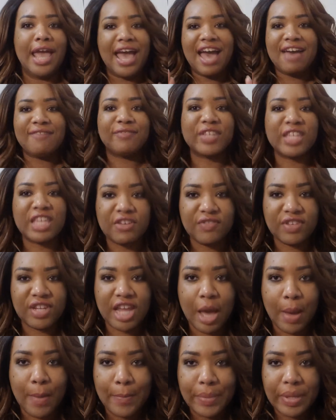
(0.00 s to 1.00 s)
Haven't given
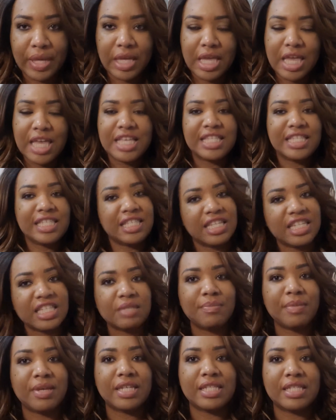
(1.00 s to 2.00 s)
up. Six
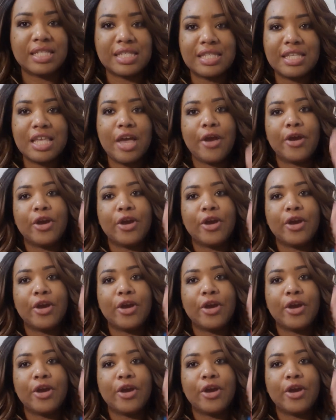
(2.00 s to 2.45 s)
months.